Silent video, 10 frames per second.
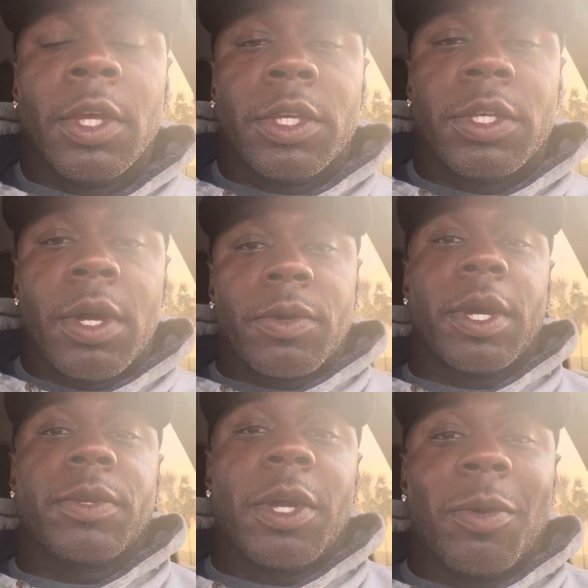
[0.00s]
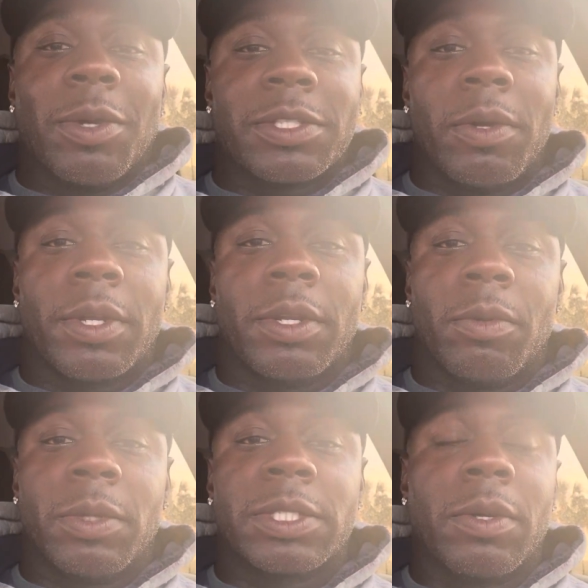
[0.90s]
Yo, yo, yo, what's going on?
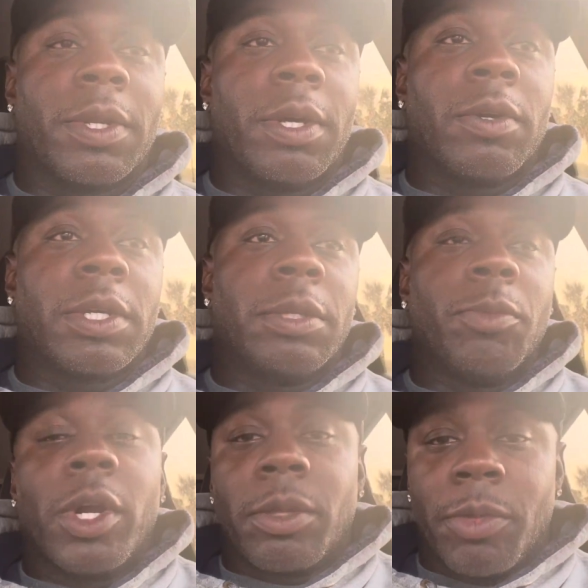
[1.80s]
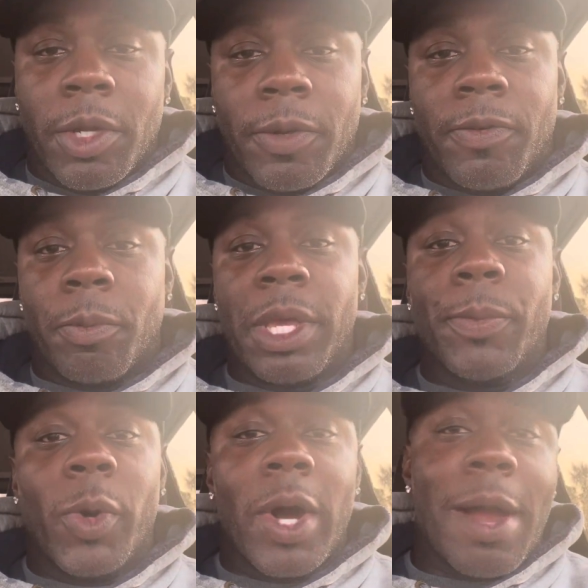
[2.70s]
What's going on? Good morning, beautiful
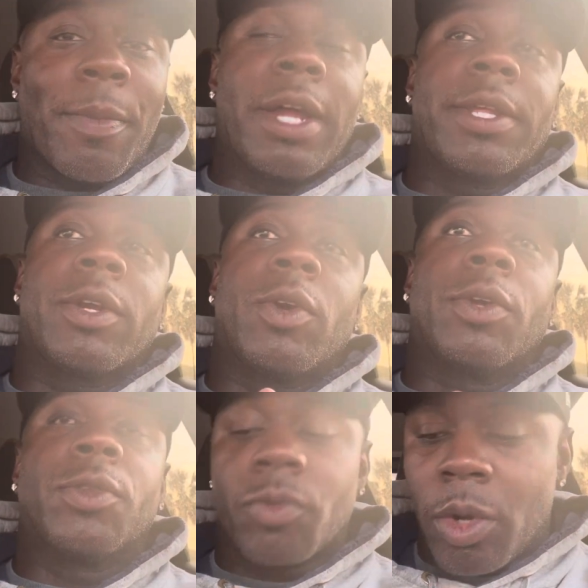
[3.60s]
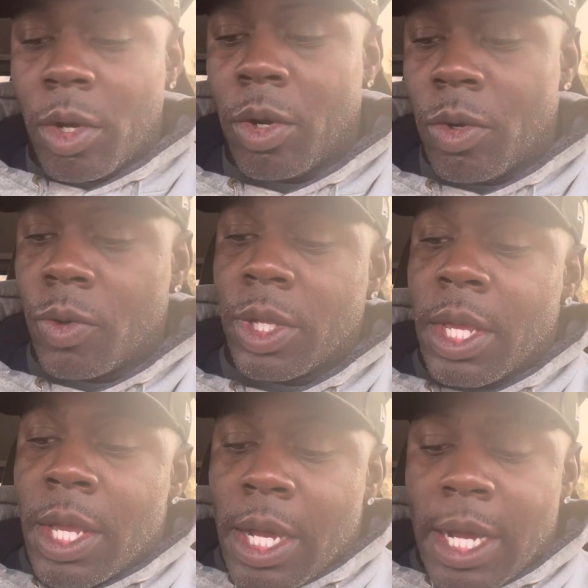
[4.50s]
people. I'm out here on the road.
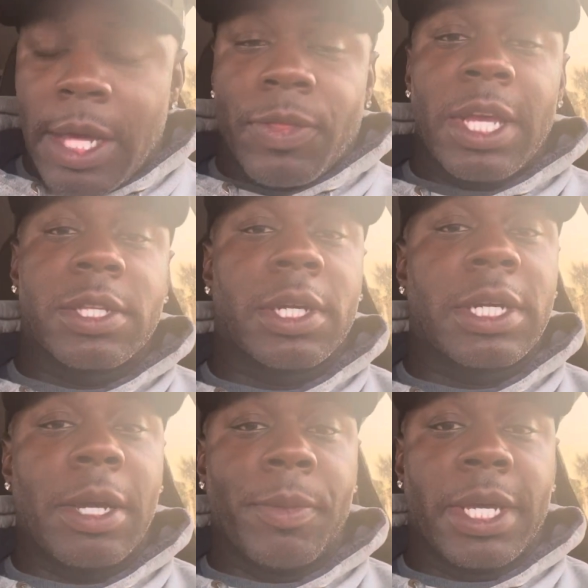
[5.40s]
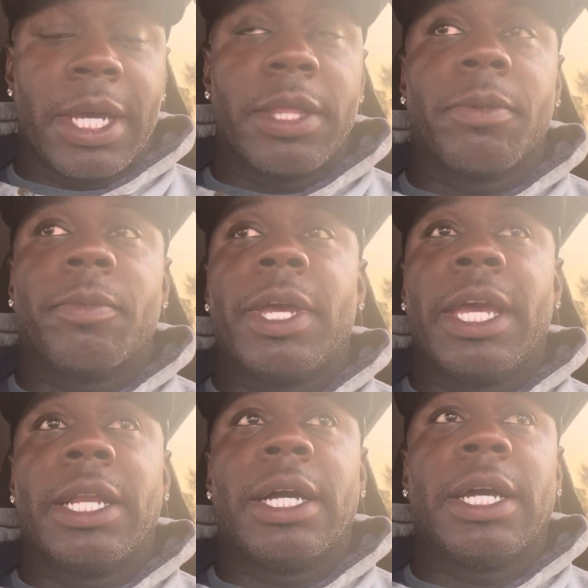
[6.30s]
Uh, things are coming together,
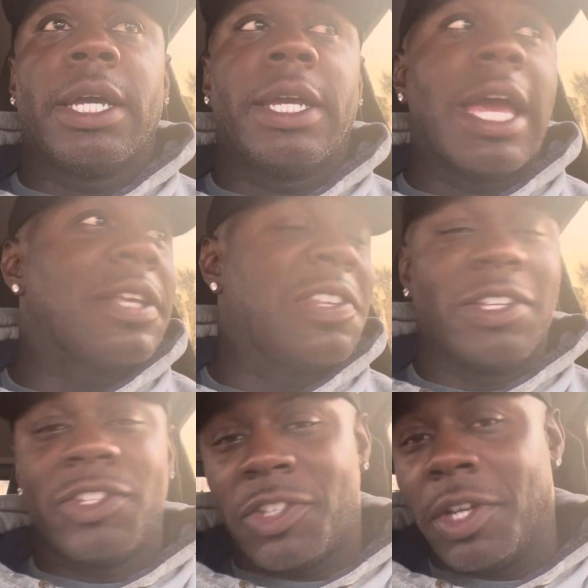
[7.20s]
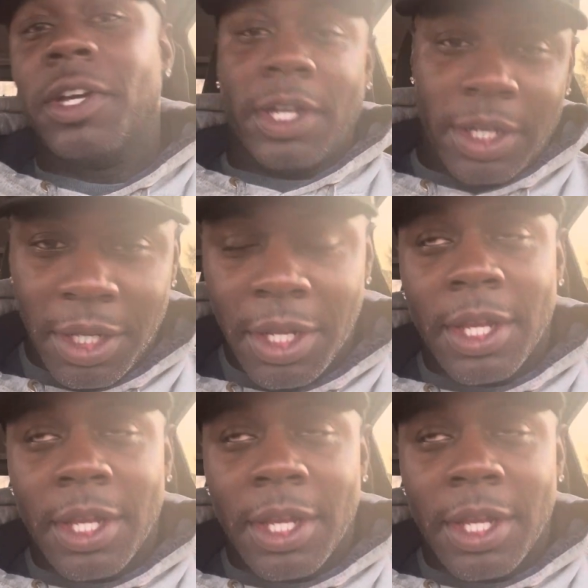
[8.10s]
man, uh, as it should.